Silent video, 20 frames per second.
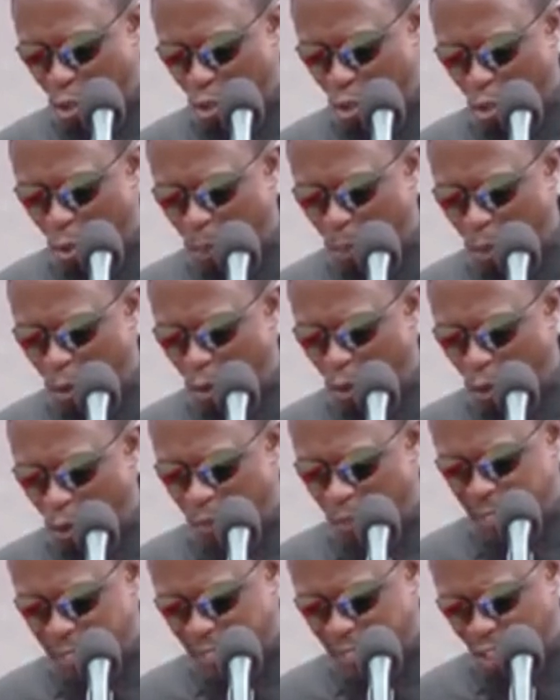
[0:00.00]
top of
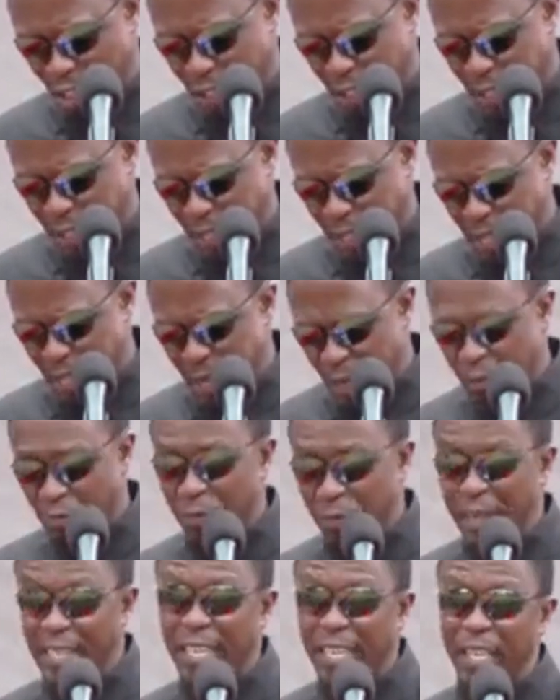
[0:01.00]
that agenda.
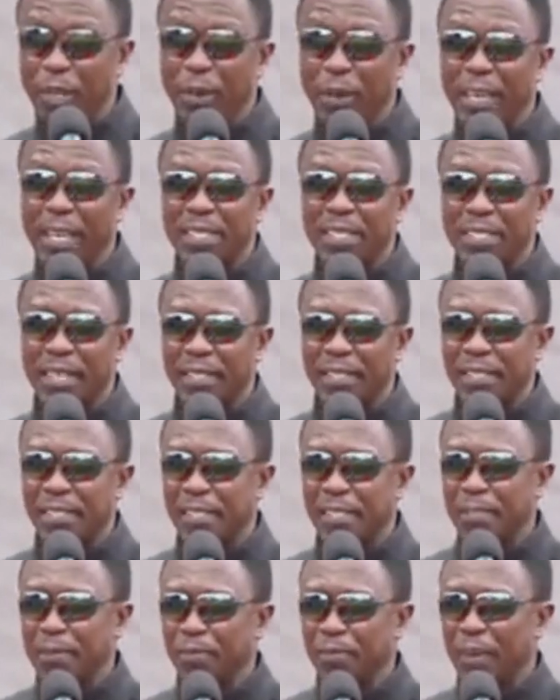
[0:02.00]
Finally, Your
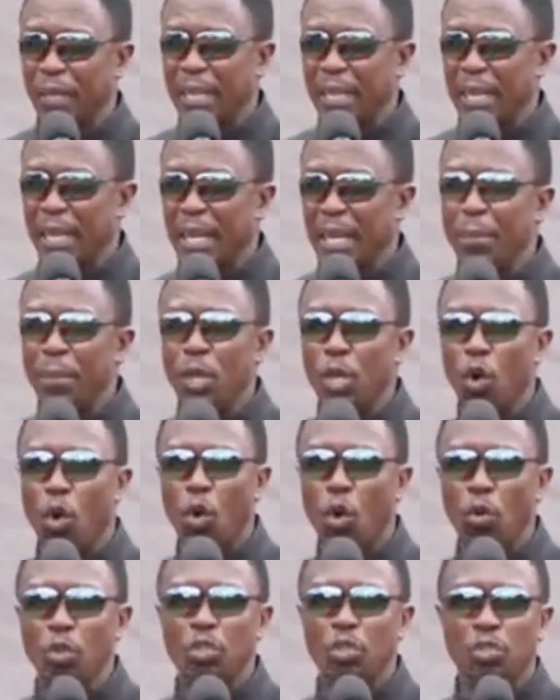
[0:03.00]
Excellency, let me
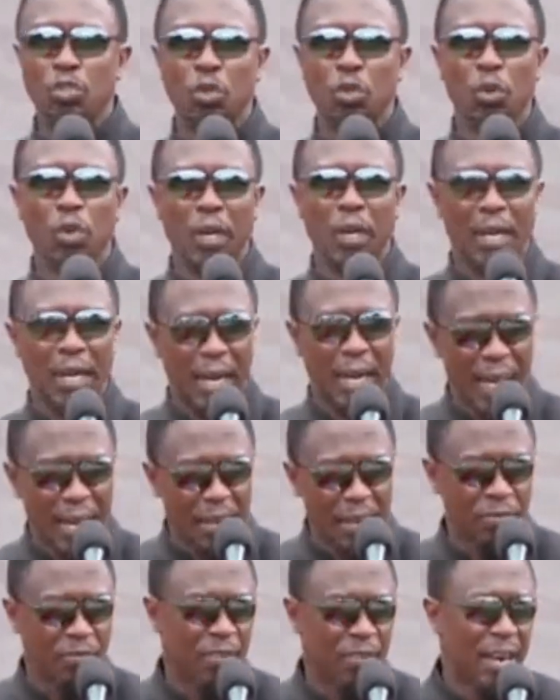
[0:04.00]
also
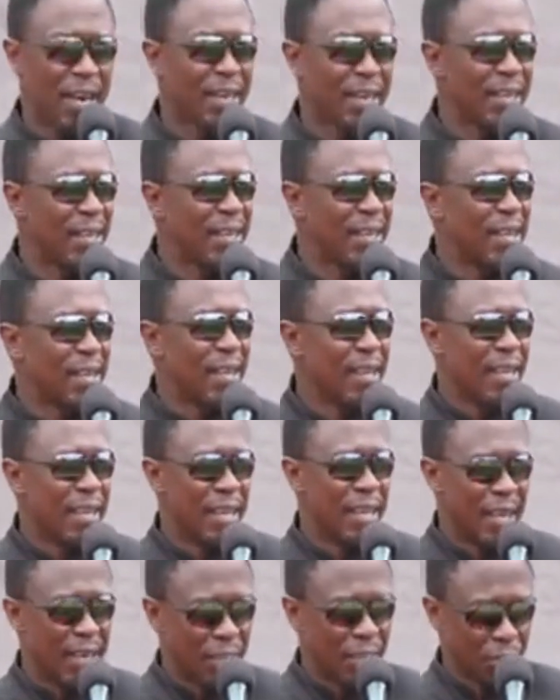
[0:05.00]
clarify
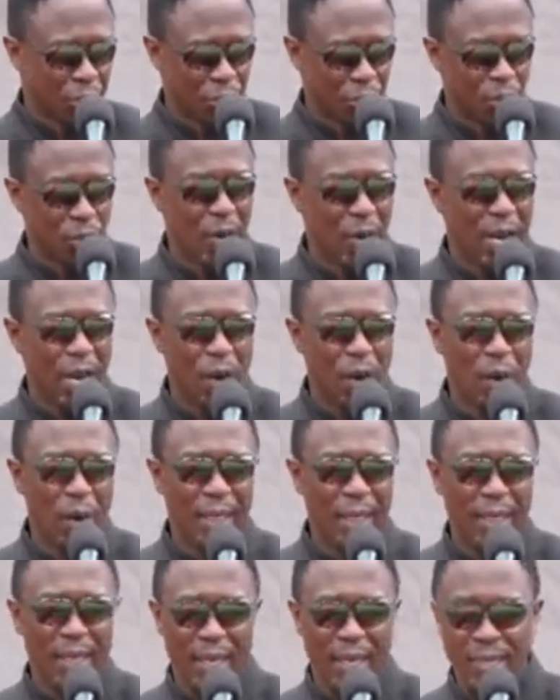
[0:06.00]
and assure our
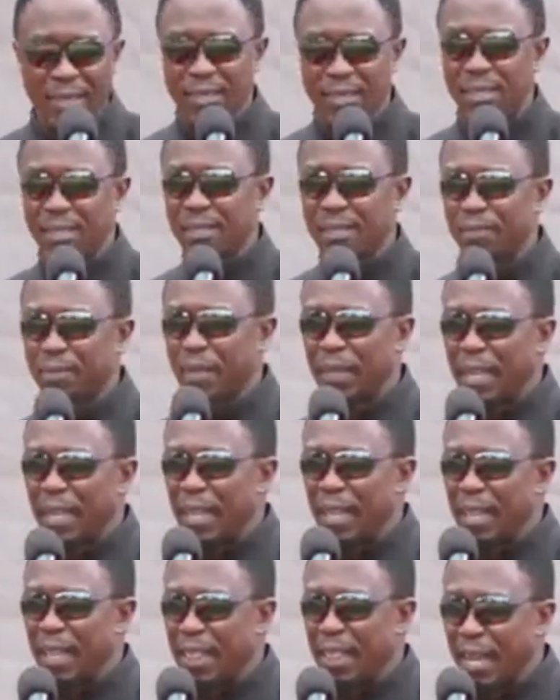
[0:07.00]
athletes
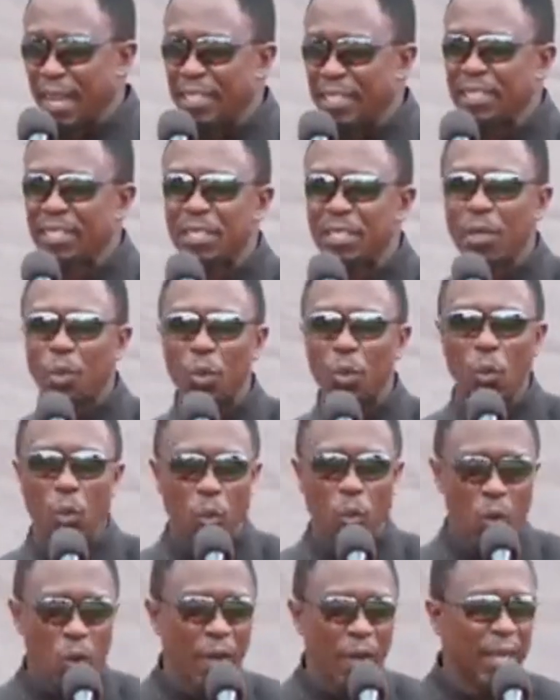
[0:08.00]
that
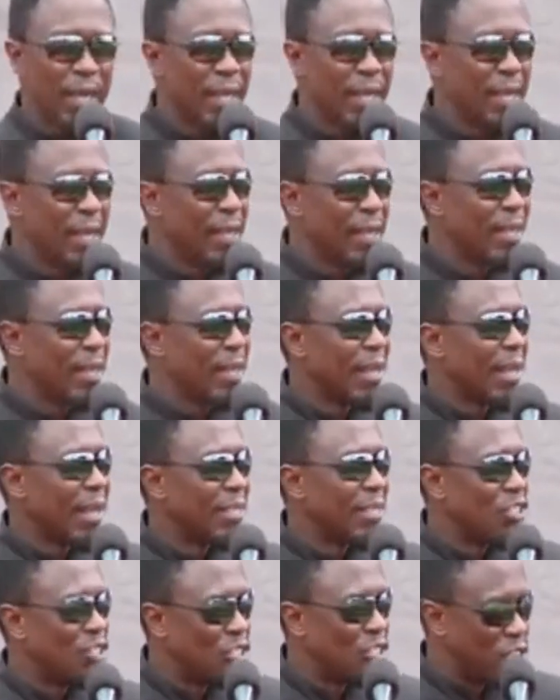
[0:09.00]
we
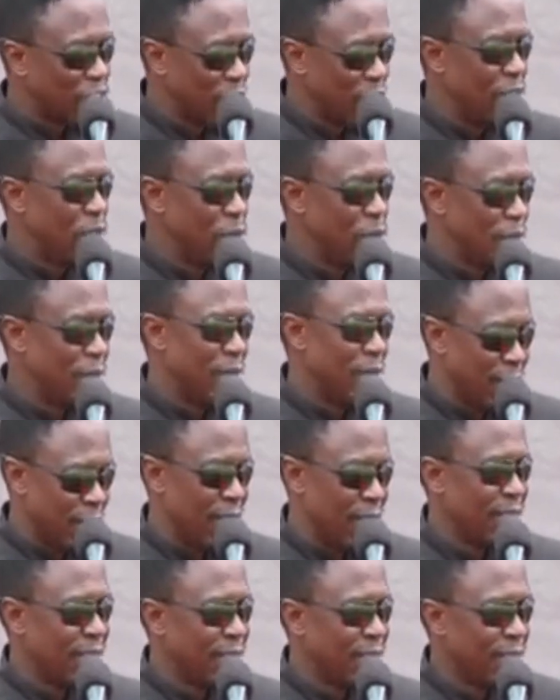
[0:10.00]

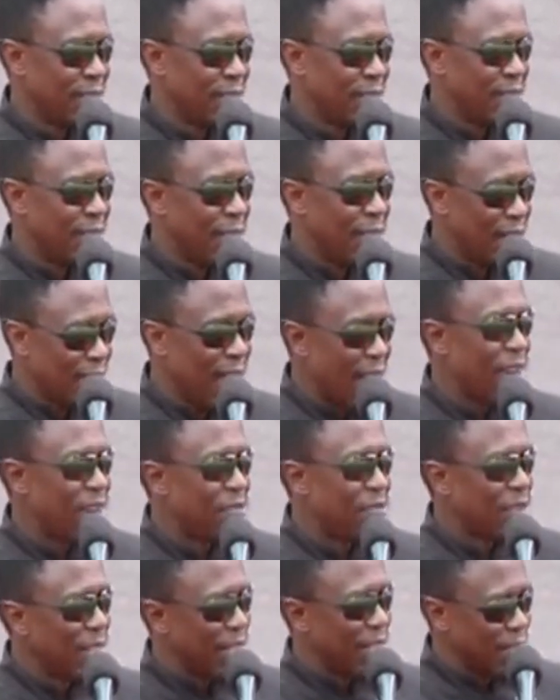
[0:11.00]
genuinely
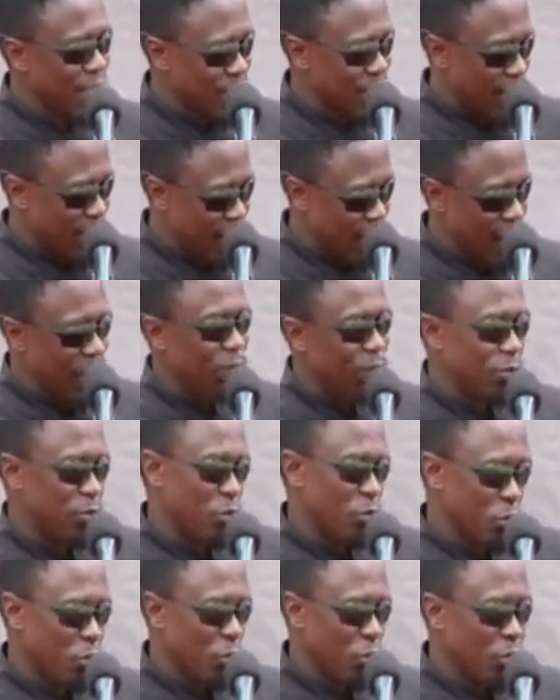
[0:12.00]
love and care
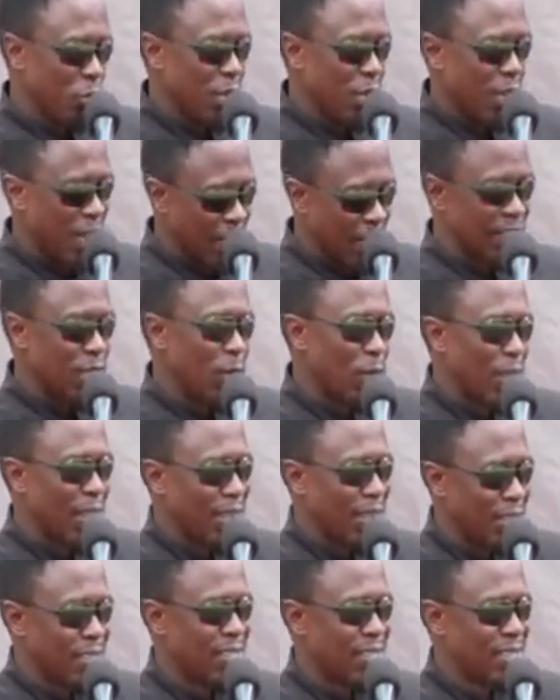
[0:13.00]
for you as our
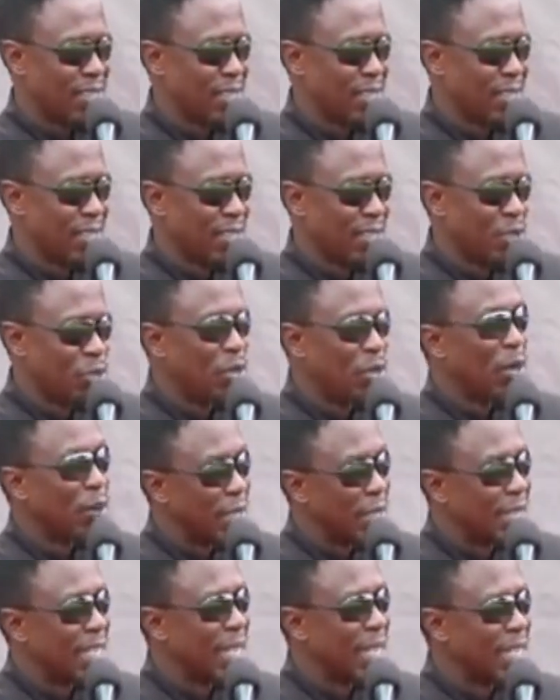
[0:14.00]
athletes.
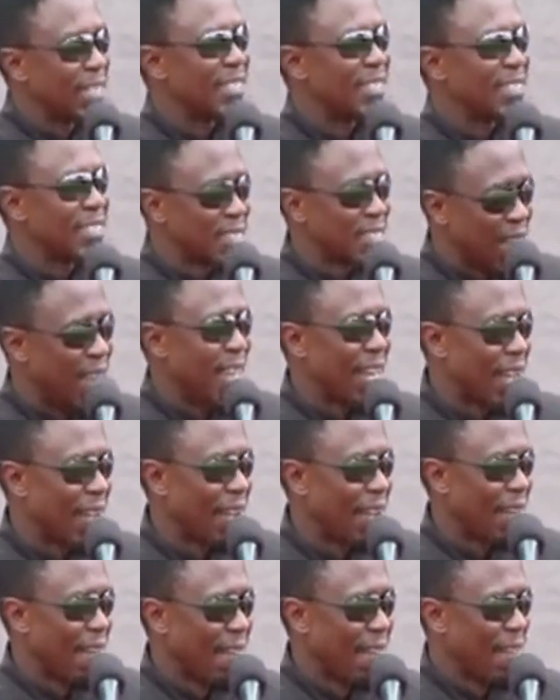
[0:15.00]
Tunawajali sana.
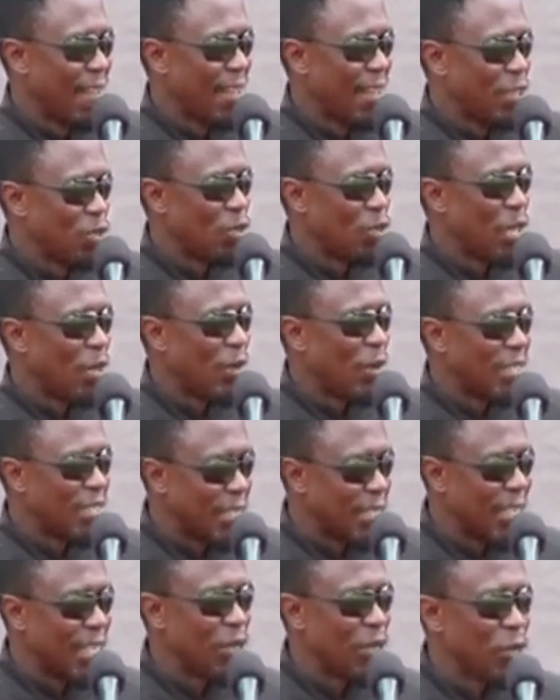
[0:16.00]

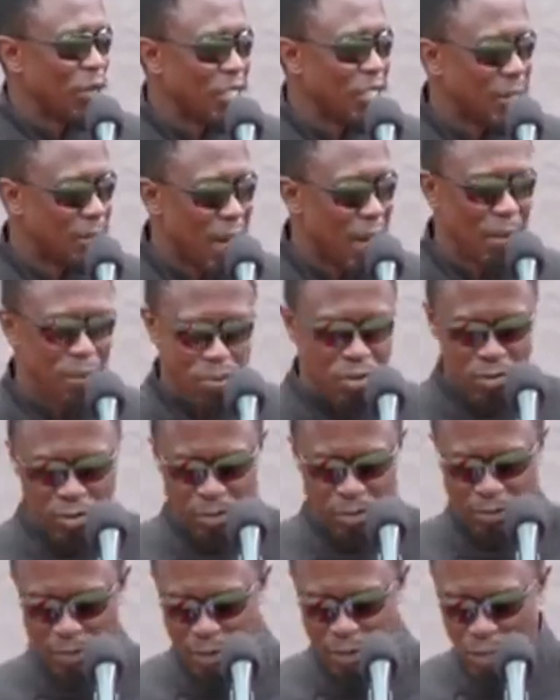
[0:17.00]
Tunawajali kwa sababu
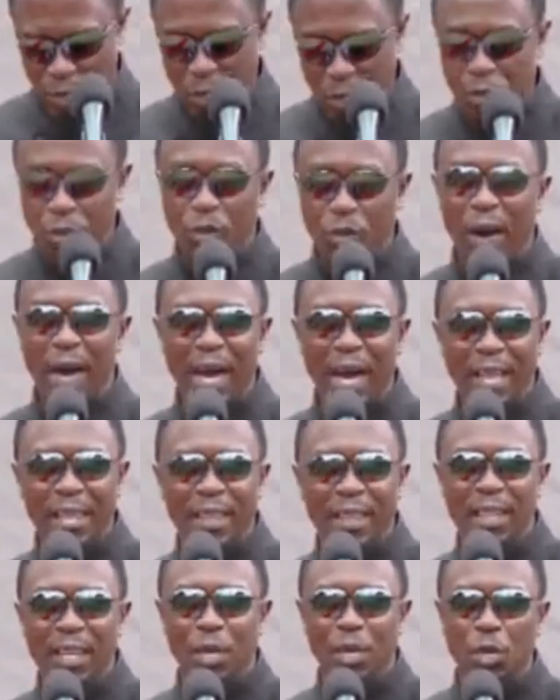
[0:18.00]
you are
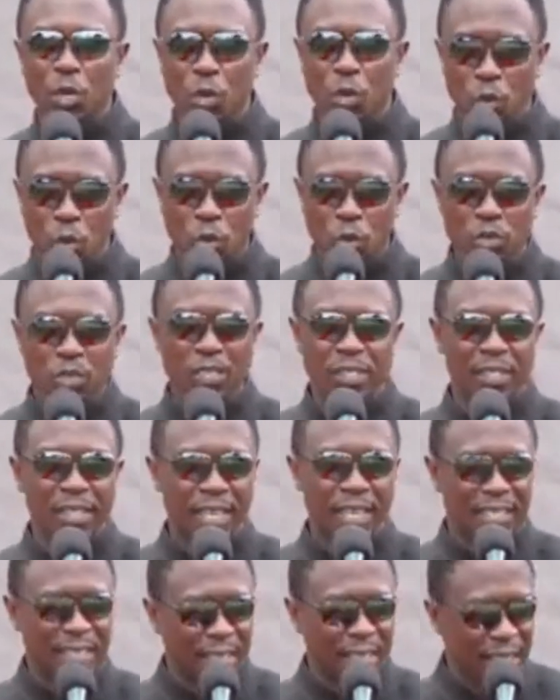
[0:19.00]
the goose
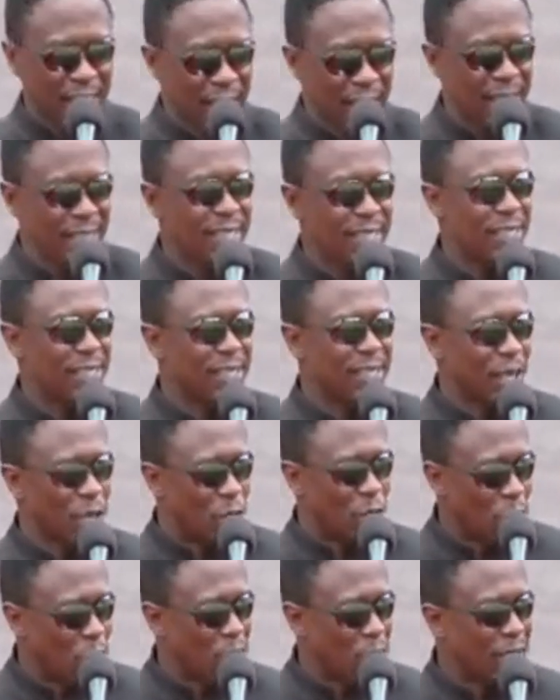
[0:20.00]
that lays the
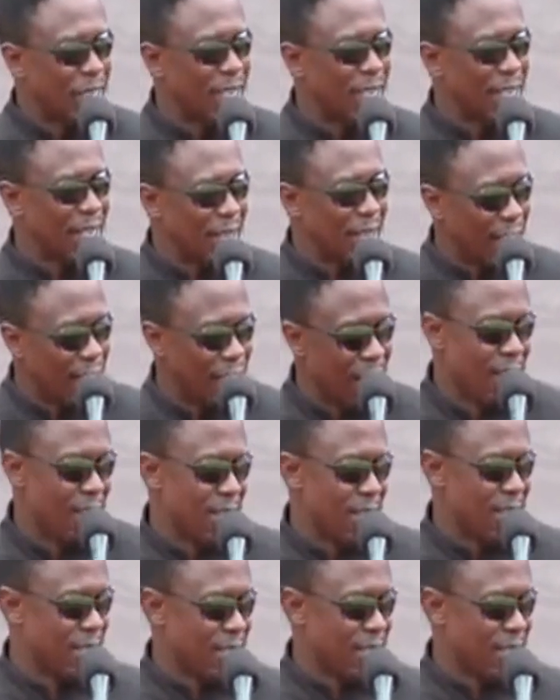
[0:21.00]
golden egg.